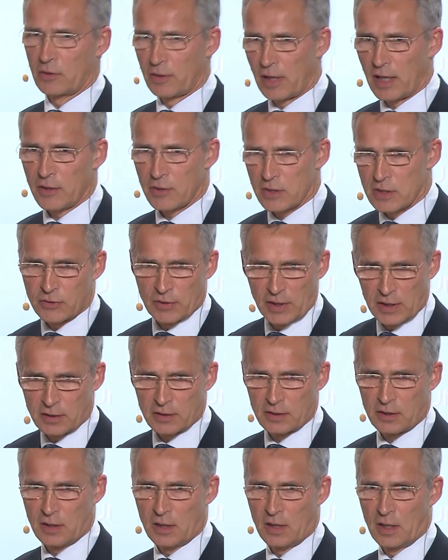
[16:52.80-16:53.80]
terrorist
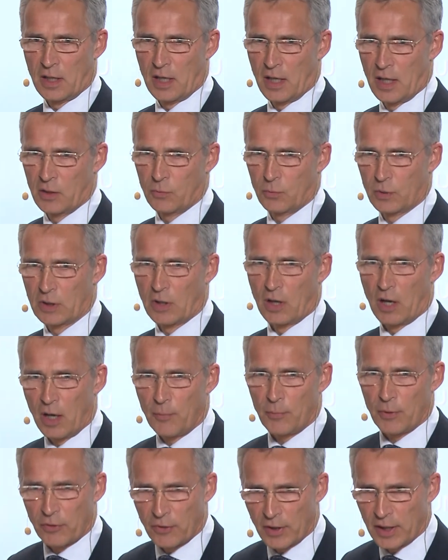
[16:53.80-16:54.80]
threat and with the
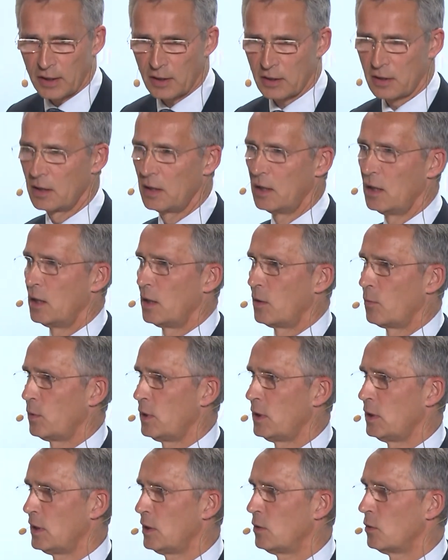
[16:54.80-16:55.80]
hybrid threat,
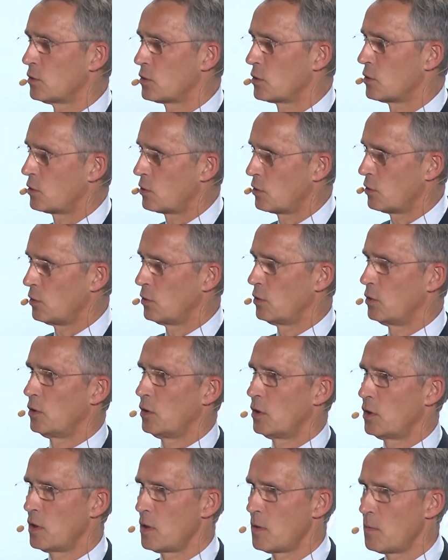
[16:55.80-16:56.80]
we need also
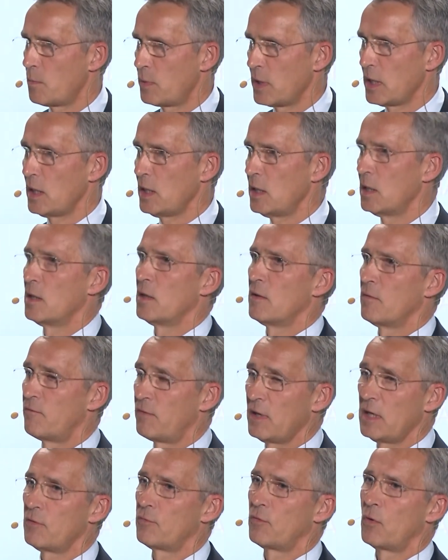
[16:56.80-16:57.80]
to be
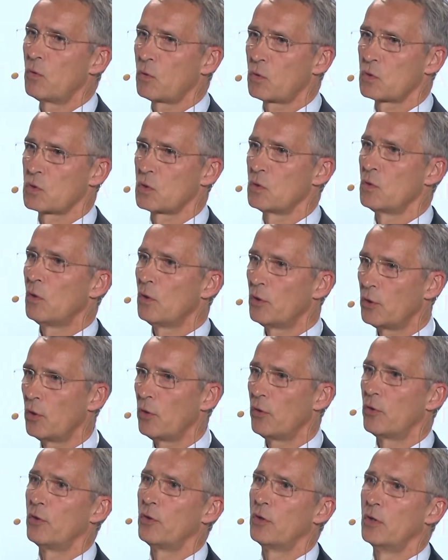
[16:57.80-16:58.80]
very focused on all the
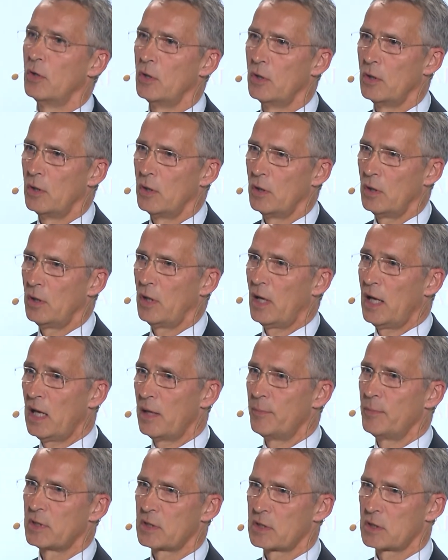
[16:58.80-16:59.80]
other
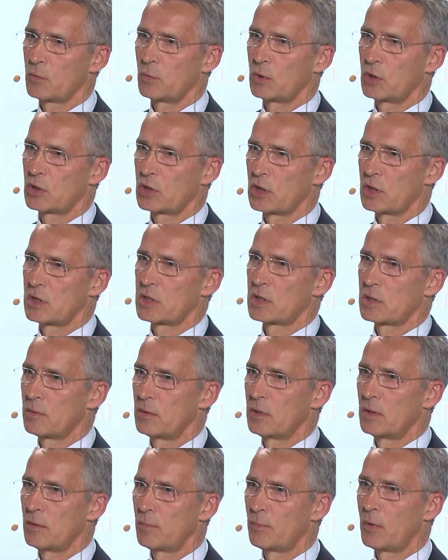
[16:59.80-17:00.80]
elements, which is
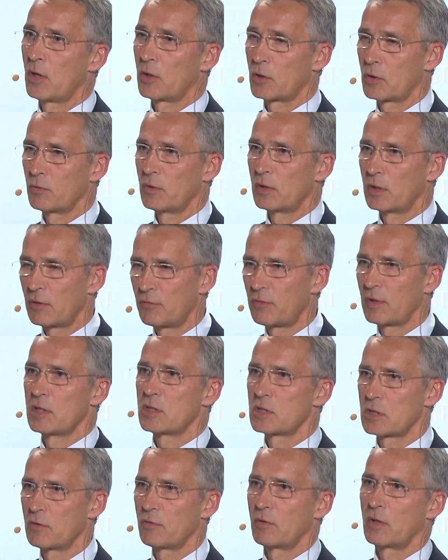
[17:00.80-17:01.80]
part of the
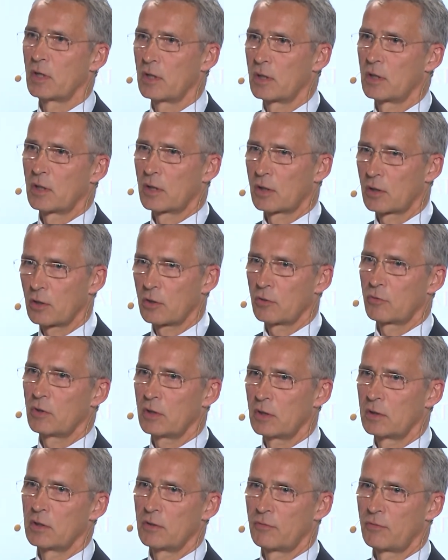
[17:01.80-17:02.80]
defense of a country,
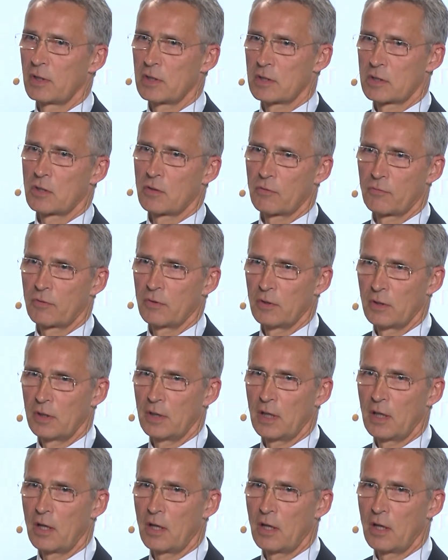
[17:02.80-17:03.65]
the defense of the